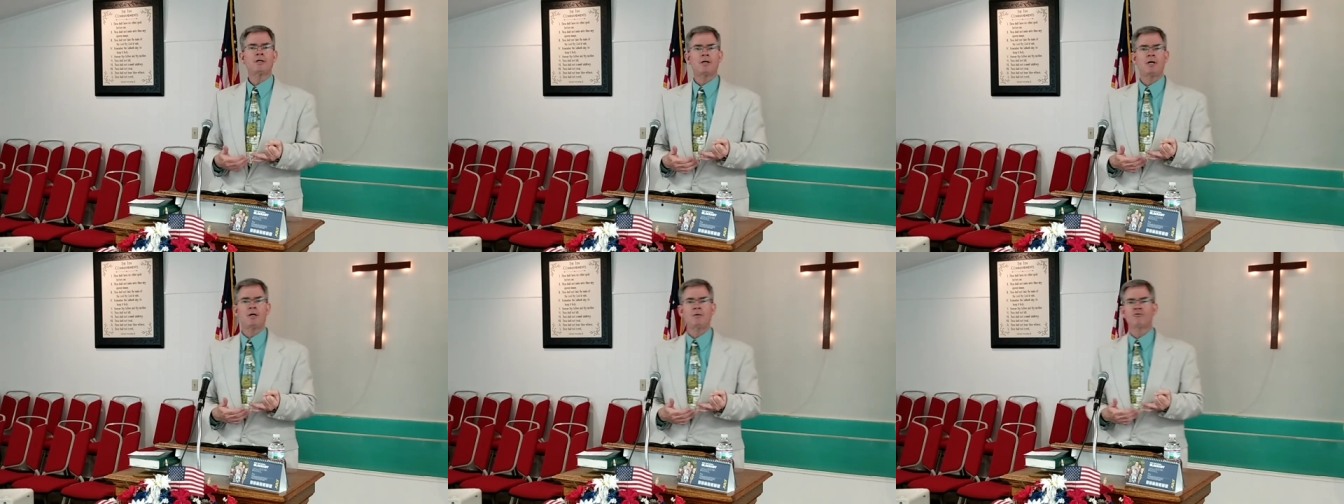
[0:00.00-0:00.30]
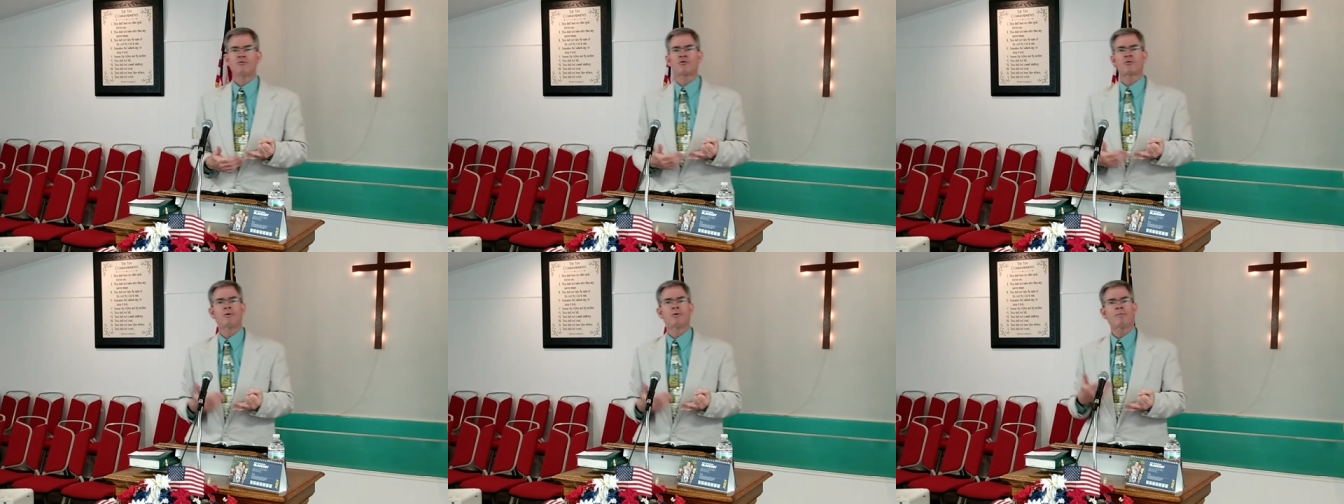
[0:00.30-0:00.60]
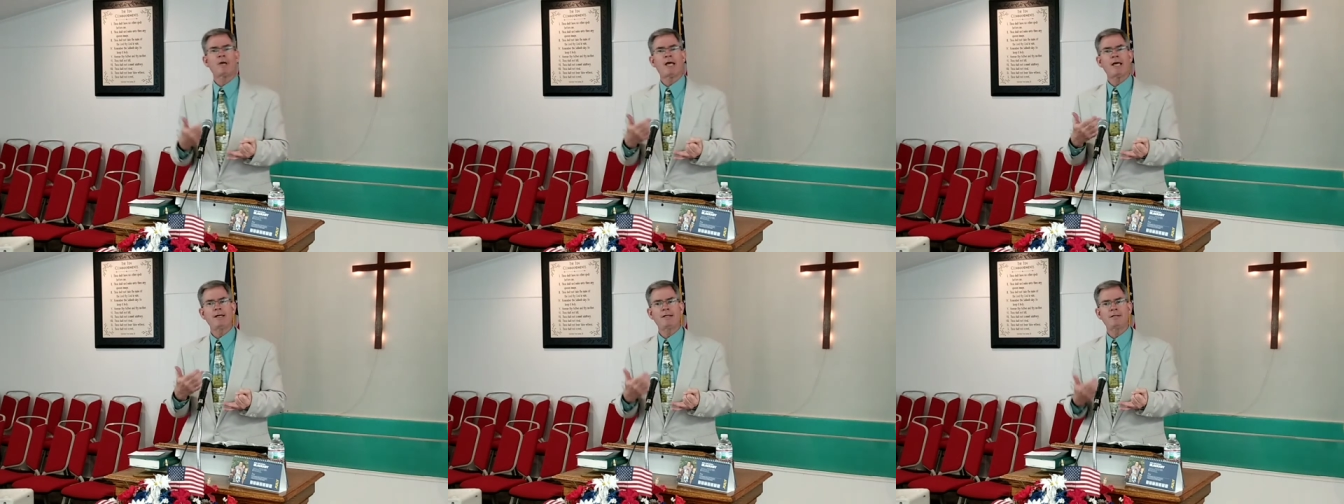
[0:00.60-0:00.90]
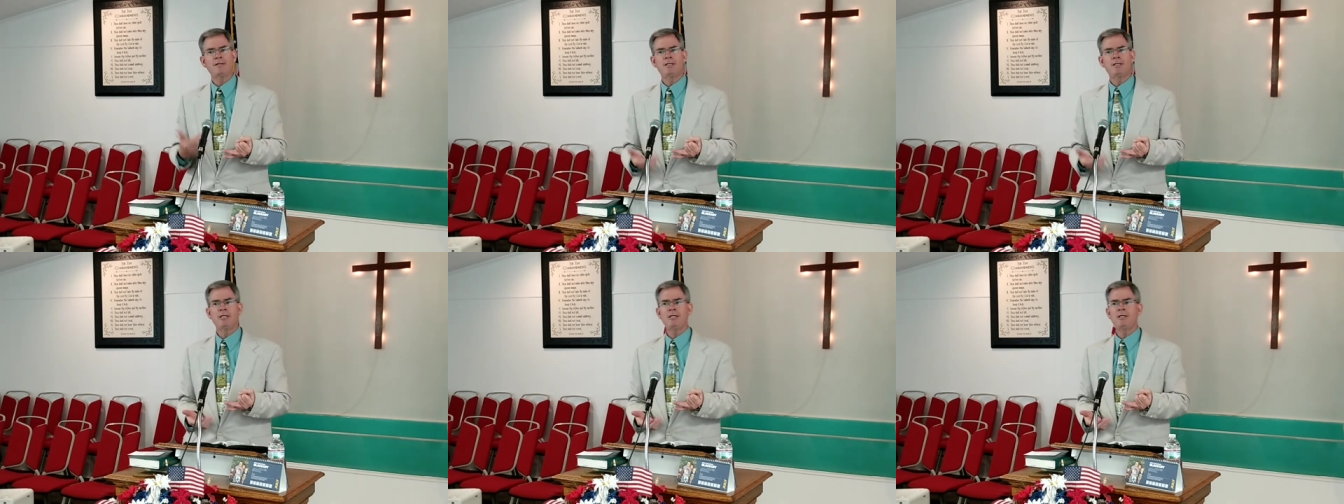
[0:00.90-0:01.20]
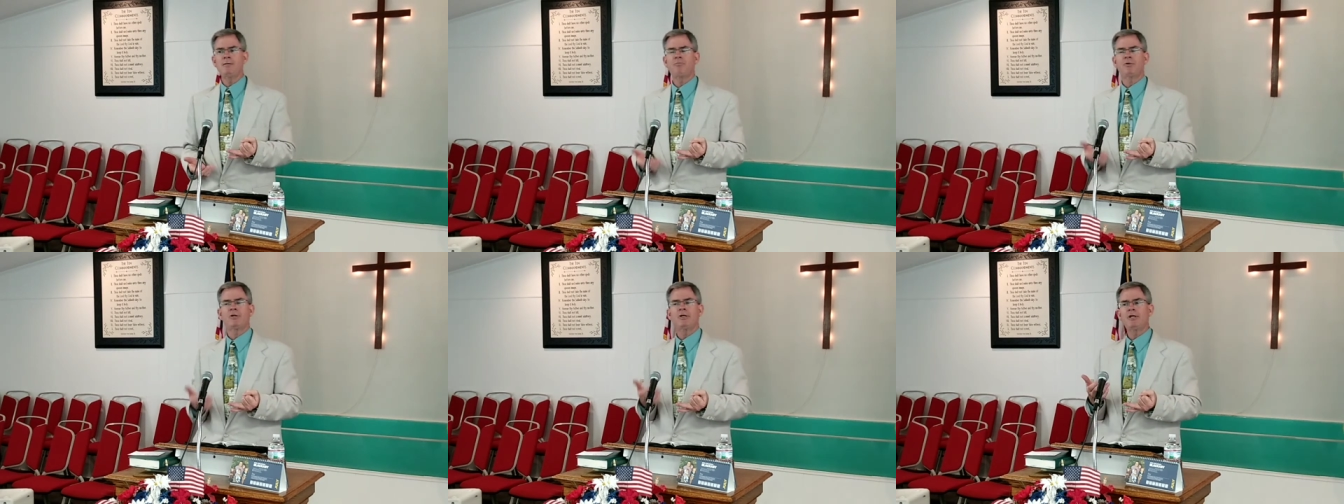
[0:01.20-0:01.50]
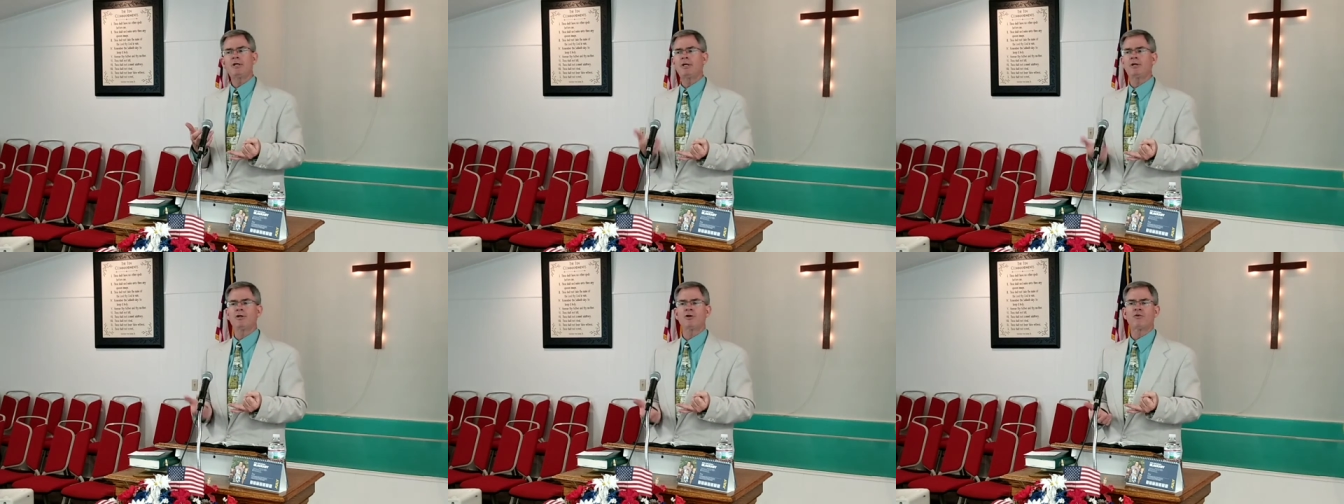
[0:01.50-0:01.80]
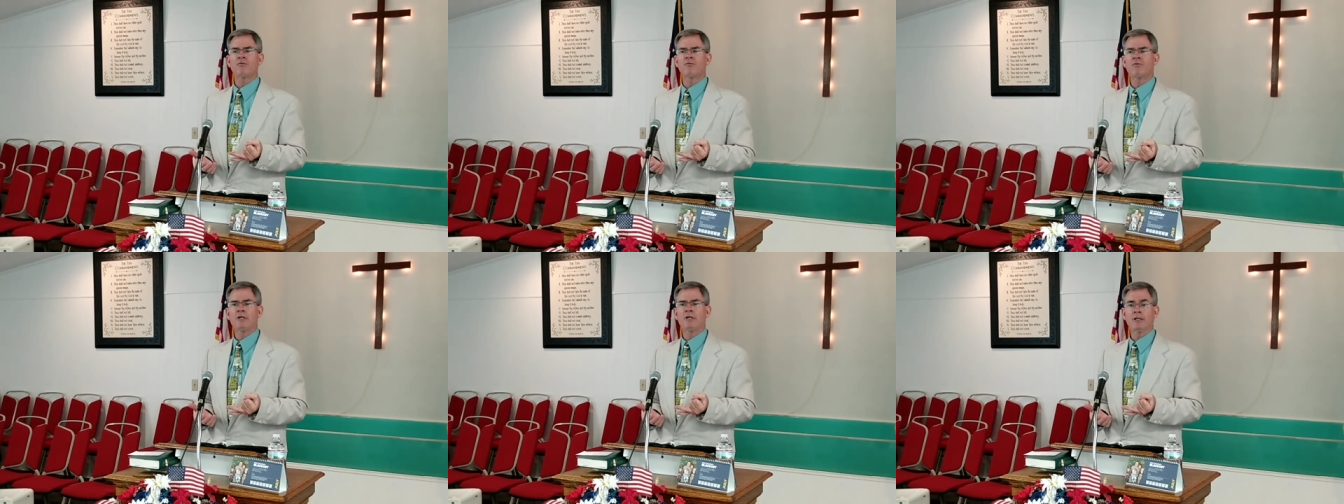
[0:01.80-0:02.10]
comes from a deep
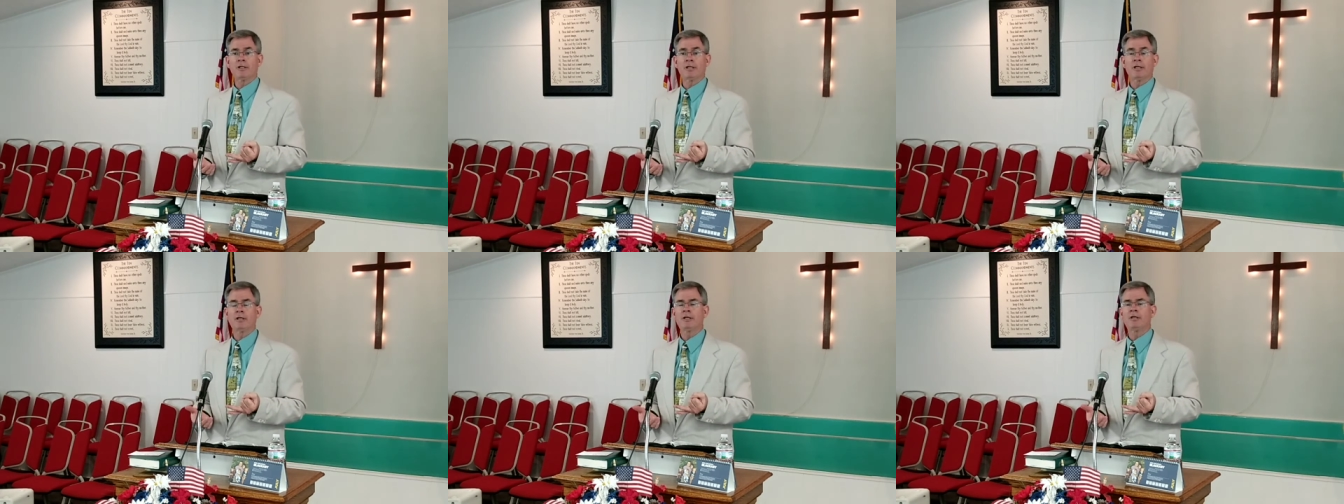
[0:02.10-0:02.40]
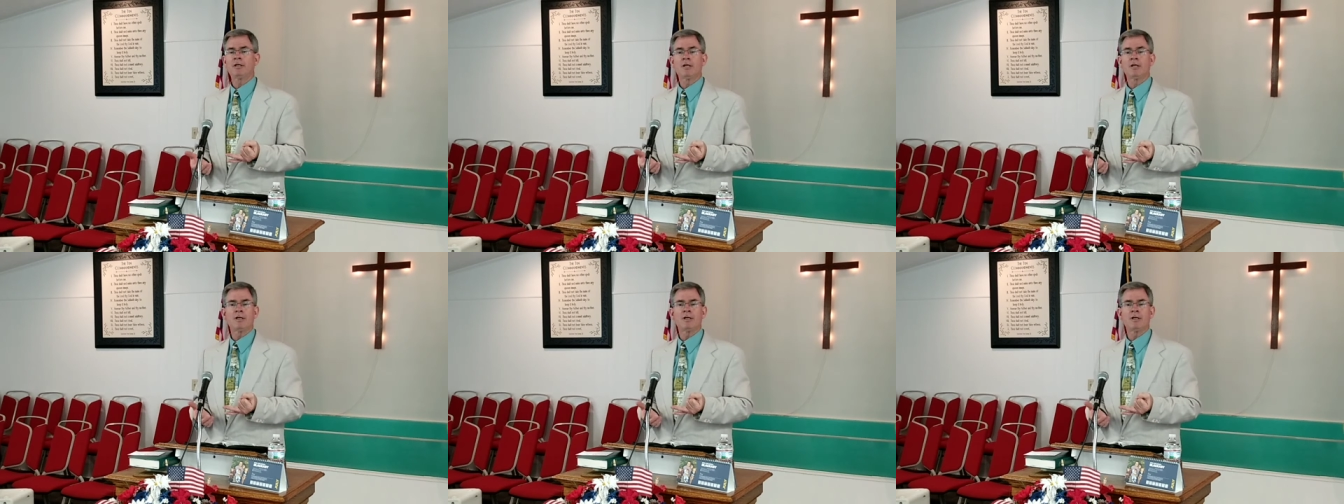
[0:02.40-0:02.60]
inner feeling